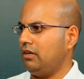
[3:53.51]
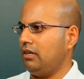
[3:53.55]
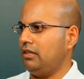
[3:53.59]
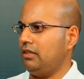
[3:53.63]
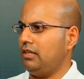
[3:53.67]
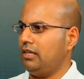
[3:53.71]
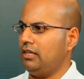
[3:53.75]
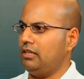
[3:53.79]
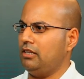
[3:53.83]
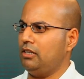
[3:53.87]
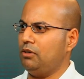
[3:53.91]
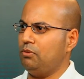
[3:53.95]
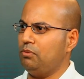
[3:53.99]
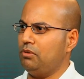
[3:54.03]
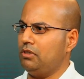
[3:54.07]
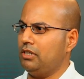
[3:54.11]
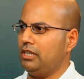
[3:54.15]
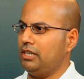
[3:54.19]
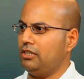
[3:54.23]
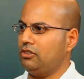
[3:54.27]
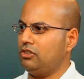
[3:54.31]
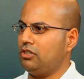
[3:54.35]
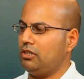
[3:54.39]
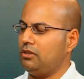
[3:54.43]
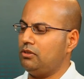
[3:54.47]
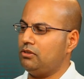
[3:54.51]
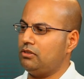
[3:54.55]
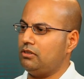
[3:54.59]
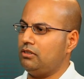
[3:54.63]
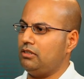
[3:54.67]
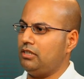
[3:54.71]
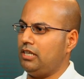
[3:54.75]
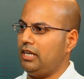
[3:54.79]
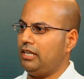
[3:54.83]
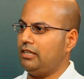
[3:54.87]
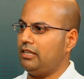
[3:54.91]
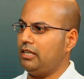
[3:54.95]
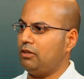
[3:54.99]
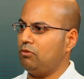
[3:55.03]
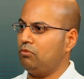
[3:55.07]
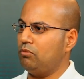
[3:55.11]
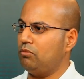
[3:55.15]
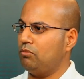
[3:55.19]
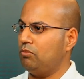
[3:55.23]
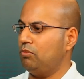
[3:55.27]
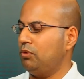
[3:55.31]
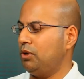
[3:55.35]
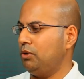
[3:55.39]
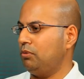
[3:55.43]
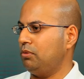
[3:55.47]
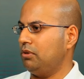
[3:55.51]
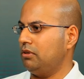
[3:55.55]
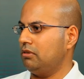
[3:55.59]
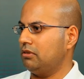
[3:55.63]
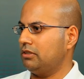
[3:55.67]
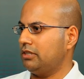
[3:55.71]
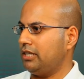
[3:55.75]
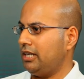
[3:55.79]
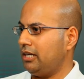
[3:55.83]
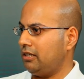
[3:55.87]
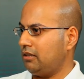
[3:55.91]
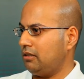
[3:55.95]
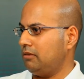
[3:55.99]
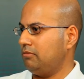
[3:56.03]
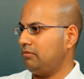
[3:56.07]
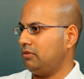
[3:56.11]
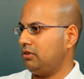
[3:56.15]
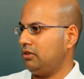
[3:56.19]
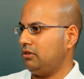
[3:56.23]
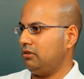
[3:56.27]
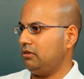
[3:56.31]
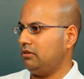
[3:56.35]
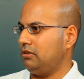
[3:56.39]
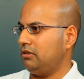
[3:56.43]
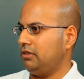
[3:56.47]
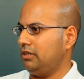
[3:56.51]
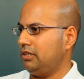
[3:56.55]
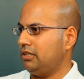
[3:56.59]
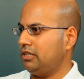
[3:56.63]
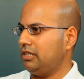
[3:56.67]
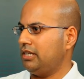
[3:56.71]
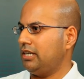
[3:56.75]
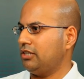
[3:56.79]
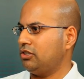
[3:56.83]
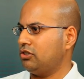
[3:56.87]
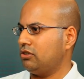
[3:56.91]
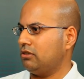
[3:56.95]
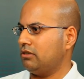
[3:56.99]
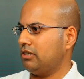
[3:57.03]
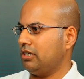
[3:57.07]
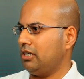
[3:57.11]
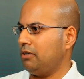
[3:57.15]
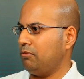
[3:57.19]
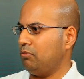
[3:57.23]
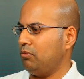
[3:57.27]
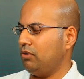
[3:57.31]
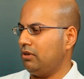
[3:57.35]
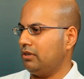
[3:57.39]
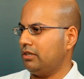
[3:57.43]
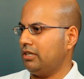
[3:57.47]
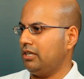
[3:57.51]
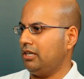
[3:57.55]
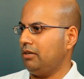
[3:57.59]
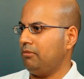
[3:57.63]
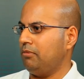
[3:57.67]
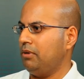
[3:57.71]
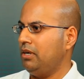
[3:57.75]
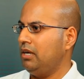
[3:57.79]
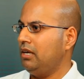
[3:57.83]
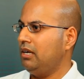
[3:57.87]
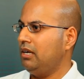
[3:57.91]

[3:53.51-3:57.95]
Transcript: and then they will get chosen, and then we will take them to the International Cup, World Cup.